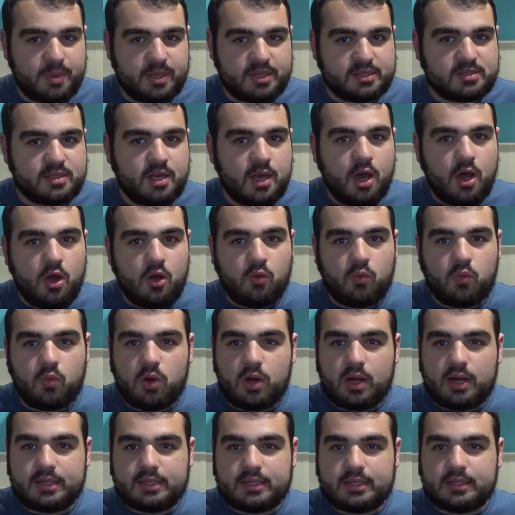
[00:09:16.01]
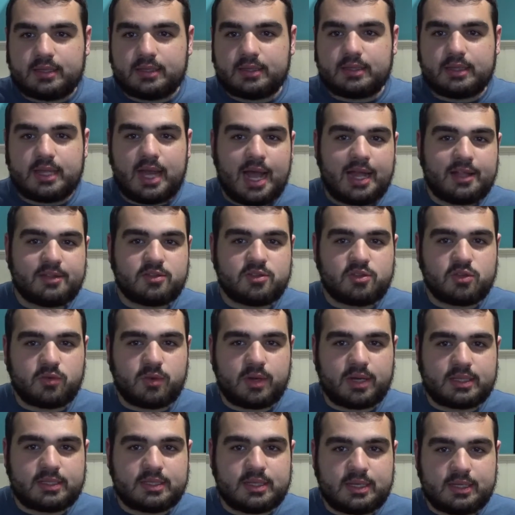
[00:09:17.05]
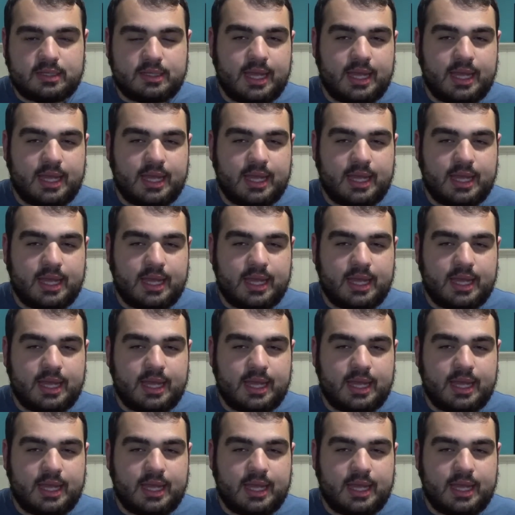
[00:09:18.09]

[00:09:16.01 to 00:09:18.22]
is would not do it.